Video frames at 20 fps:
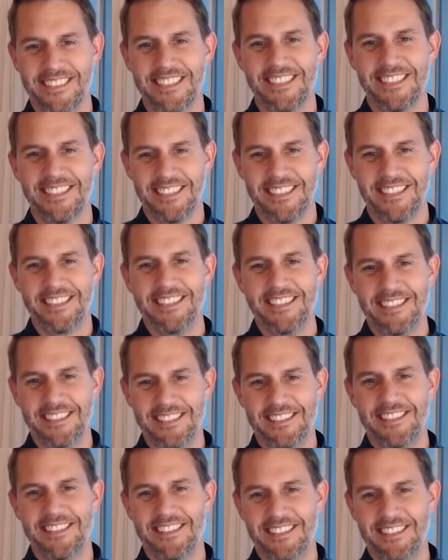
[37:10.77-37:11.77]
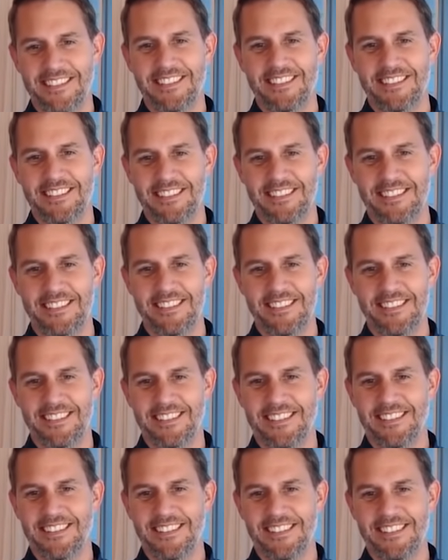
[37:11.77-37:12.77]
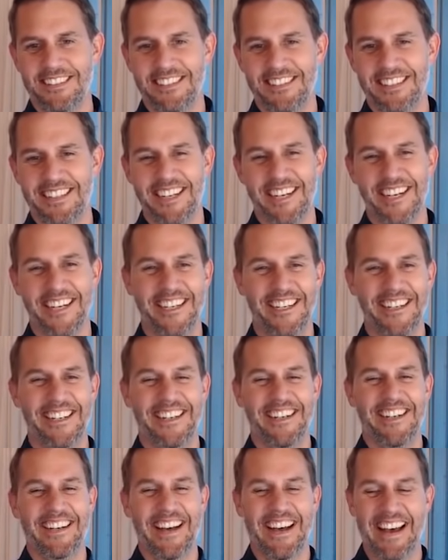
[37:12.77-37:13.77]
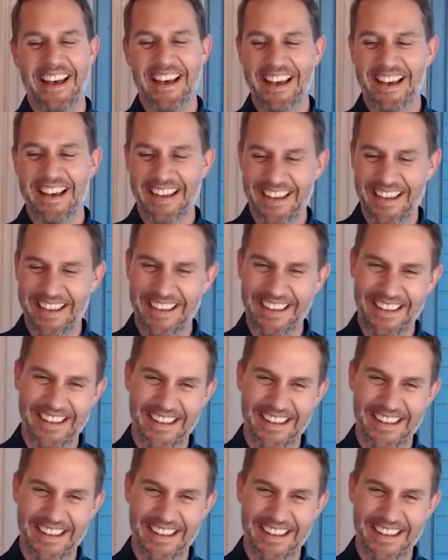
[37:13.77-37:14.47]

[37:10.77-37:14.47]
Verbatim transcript: You know, you you're just asking for for an ass whooping right there.